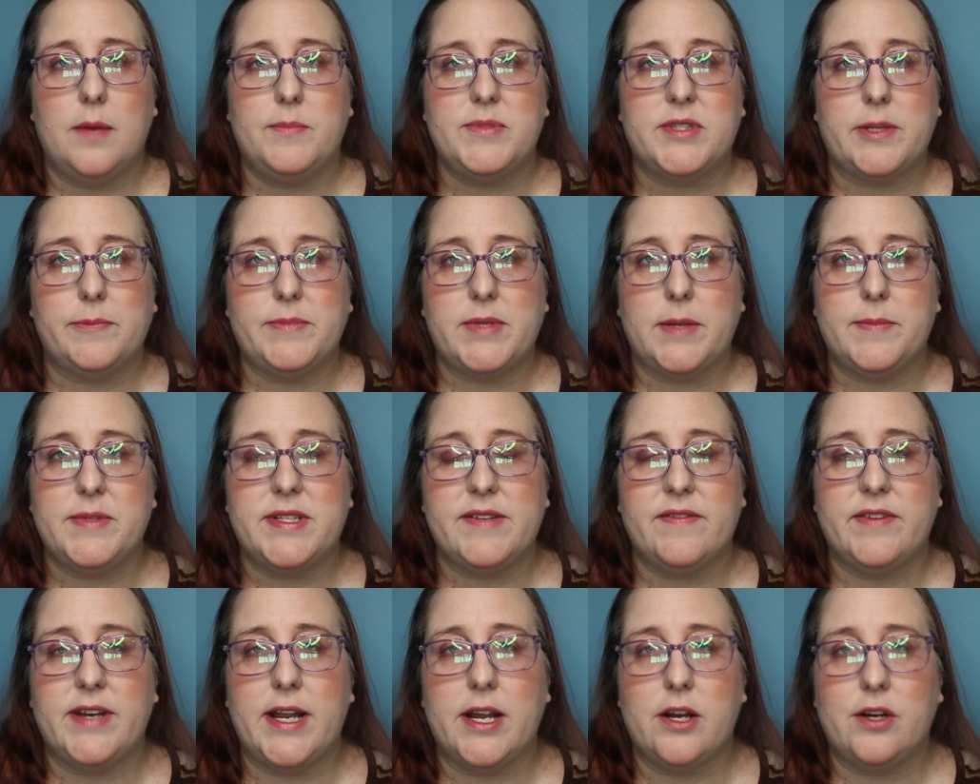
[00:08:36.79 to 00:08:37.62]

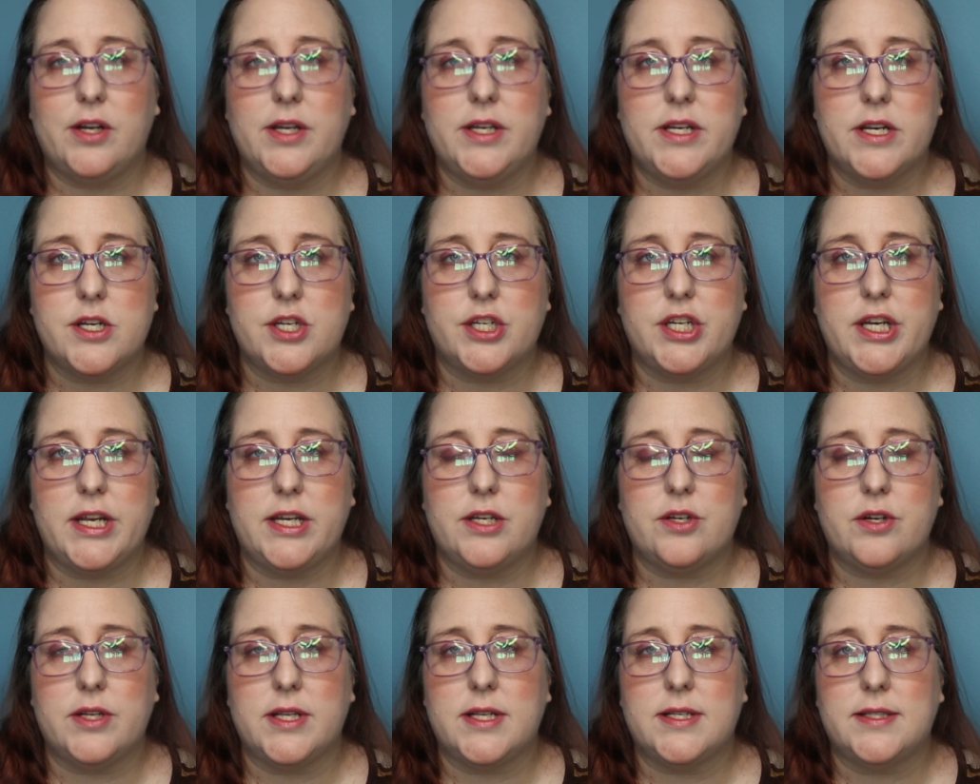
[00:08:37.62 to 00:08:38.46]
sometimes even air
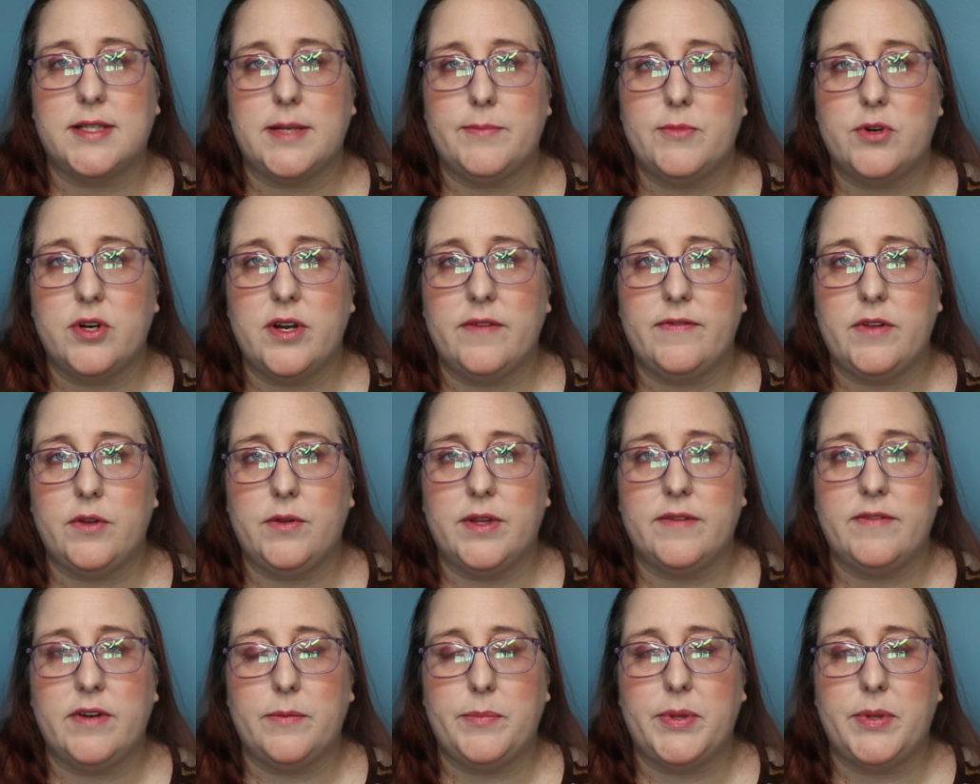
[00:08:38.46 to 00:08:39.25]
conditioning during the summer if you live in